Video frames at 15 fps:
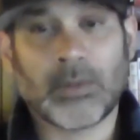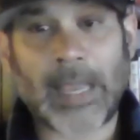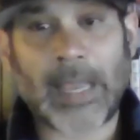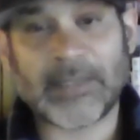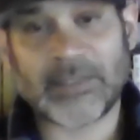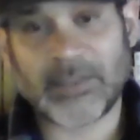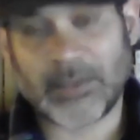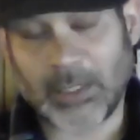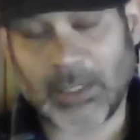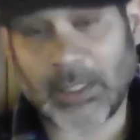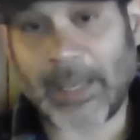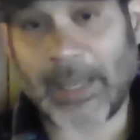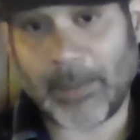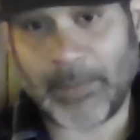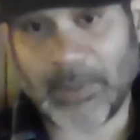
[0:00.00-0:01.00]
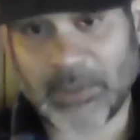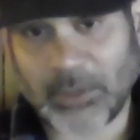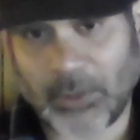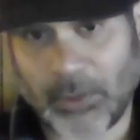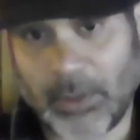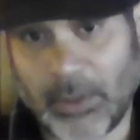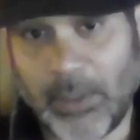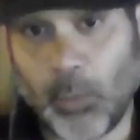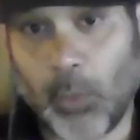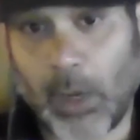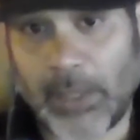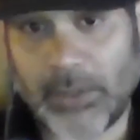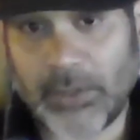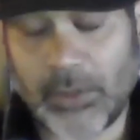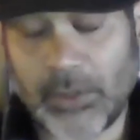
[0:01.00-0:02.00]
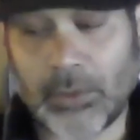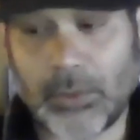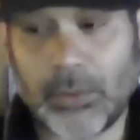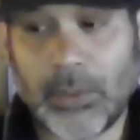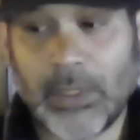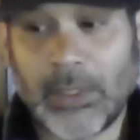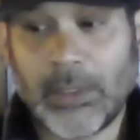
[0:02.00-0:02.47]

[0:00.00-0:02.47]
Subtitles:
as the lineup is currently 1-2,